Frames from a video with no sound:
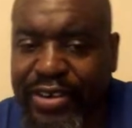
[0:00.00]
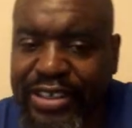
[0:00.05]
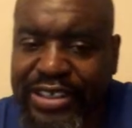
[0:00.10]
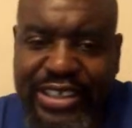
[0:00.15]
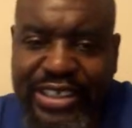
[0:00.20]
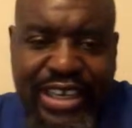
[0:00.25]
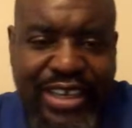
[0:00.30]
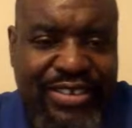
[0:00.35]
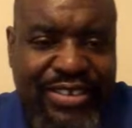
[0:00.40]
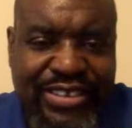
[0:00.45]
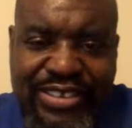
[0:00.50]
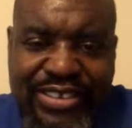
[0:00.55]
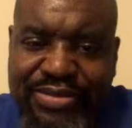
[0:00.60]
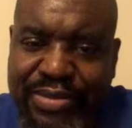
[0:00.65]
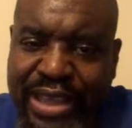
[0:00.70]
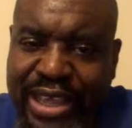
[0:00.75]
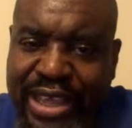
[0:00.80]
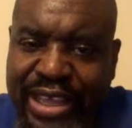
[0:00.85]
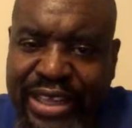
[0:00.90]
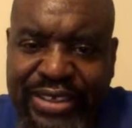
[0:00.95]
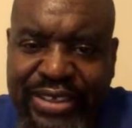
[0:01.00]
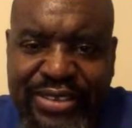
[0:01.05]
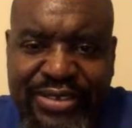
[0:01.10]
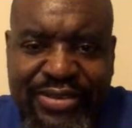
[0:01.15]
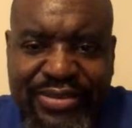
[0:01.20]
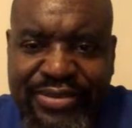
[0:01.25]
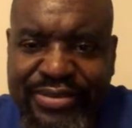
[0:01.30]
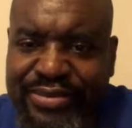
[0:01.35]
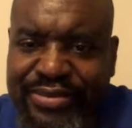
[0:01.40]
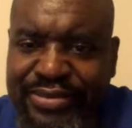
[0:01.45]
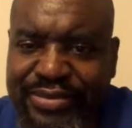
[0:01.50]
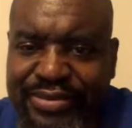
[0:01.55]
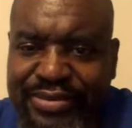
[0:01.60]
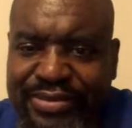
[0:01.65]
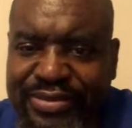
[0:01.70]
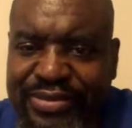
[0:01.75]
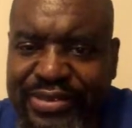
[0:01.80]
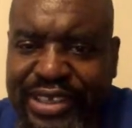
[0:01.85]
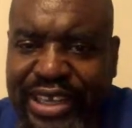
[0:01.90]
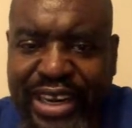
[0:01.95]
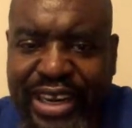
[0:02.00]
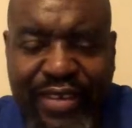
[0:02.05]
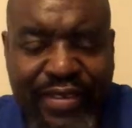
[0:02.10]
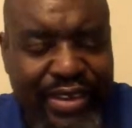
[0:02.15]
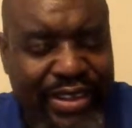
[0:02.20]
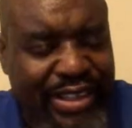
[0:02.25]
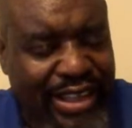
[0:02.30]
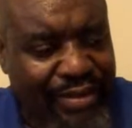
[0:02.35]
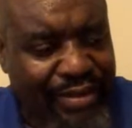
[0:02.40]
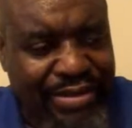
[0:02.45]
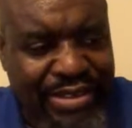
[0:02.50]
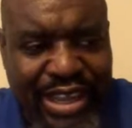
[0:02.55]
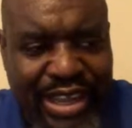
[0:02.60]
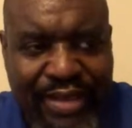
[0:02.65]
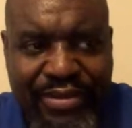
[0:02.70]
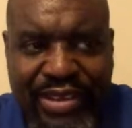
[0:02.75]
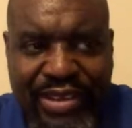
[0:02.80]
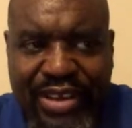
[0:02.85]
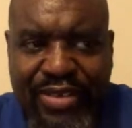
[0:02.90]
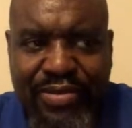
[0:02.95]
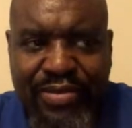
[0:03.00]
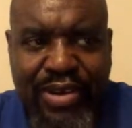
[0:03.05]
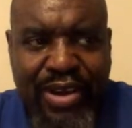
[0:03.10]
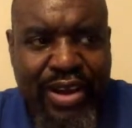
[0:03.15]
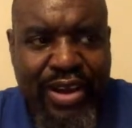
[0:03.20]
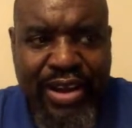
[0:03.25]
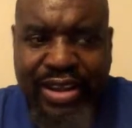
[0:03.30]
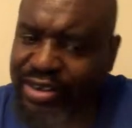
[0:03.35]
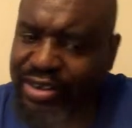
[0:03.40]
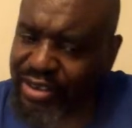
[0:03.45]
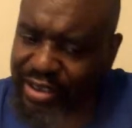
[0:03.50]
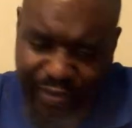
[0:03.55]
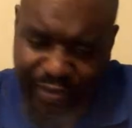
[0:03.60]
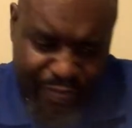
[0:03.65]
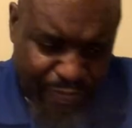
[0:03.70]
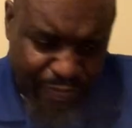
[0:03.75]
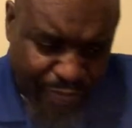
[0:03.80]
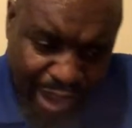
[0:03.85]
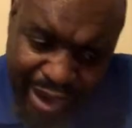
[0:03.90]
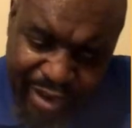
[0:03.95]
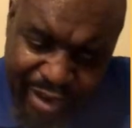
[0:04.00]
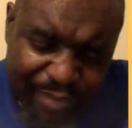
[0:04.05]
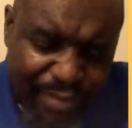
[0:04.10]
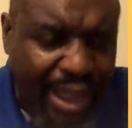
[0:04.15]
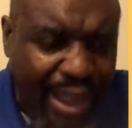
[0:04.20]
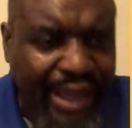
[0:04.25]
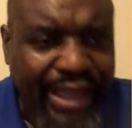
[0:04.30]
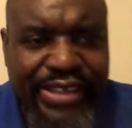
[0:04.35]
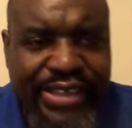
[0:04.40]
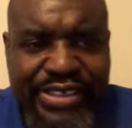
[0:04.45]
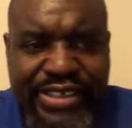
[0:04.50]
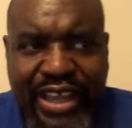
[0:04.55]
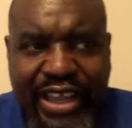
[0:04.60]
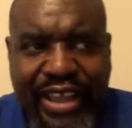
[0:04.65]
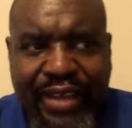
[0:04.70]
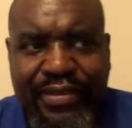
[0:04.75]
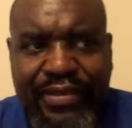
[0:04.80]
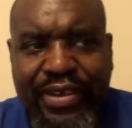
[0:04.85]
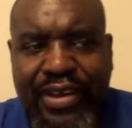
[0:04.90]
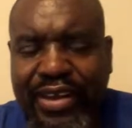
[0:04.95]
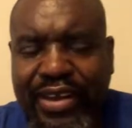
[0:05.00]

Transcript: He said, "I was just mad." And every time James hit him hard, he fired back at James.